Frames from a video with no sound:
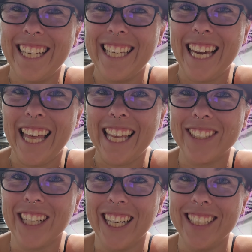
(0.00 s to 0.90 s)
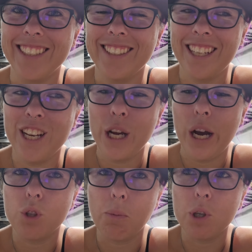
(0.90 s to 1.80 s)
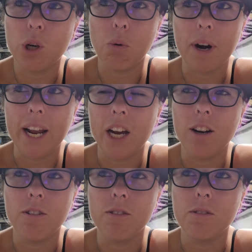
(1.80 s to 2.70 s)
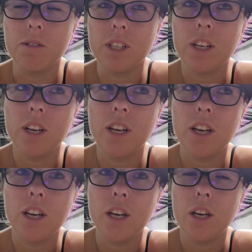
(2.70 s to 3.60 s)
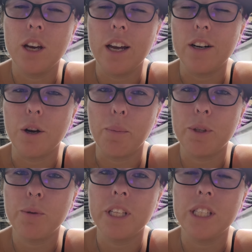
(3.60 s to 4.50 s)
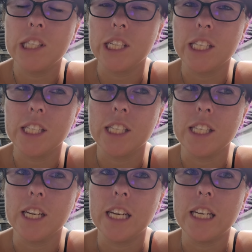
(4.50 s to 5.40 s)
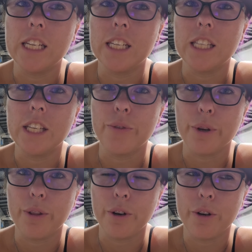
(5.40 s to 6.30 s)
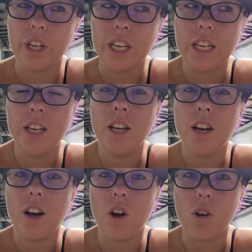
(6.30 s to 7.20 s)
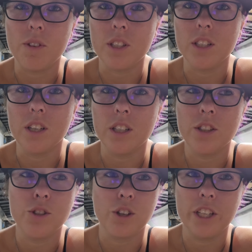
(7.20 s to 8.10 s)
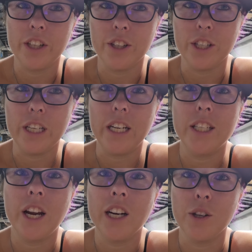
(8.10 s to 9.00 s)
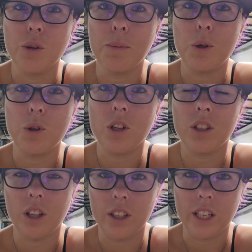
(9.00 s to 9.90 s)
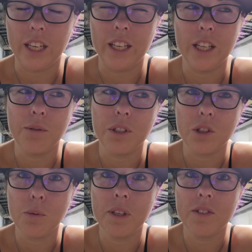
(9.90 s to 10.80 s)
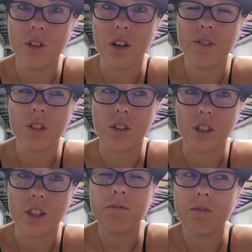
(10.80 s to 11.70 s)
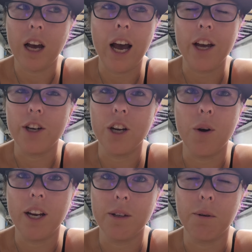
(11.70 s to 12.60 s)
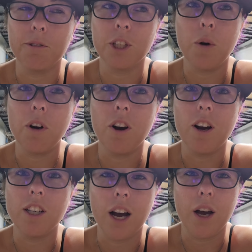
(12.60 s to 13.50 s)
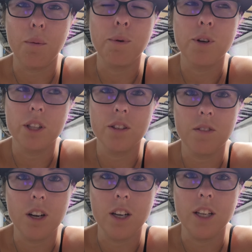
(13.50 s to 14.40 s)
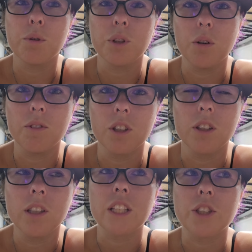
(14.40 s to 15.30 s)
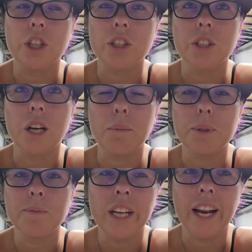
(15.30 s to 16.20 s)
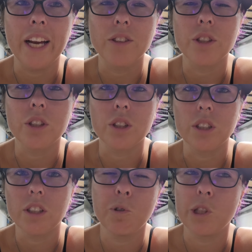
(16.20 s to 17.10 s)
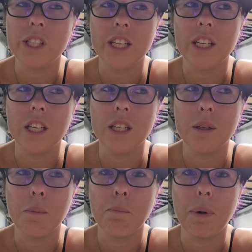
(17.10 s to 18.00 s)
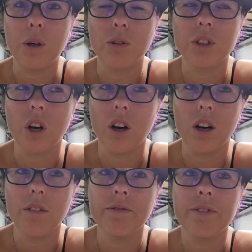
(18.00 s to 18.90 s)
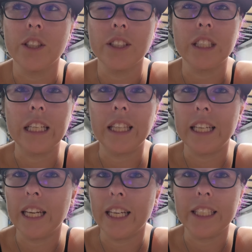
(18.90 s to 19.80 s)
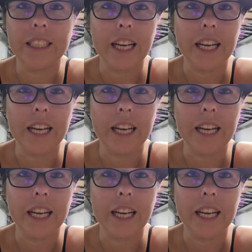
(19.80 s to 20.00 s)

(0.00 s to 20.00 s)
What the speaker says: Yeah, that run. Somewhere around, I don't know, between the 60 and the 330, all of a sudden I start hearing a terrible clunking. And it was a little bit of a rough start. I had no idea what was going on. I boarded the run, pulled over, got the truck stopped, got out, took a look, couldn't see any belts off, didn't see anything hanging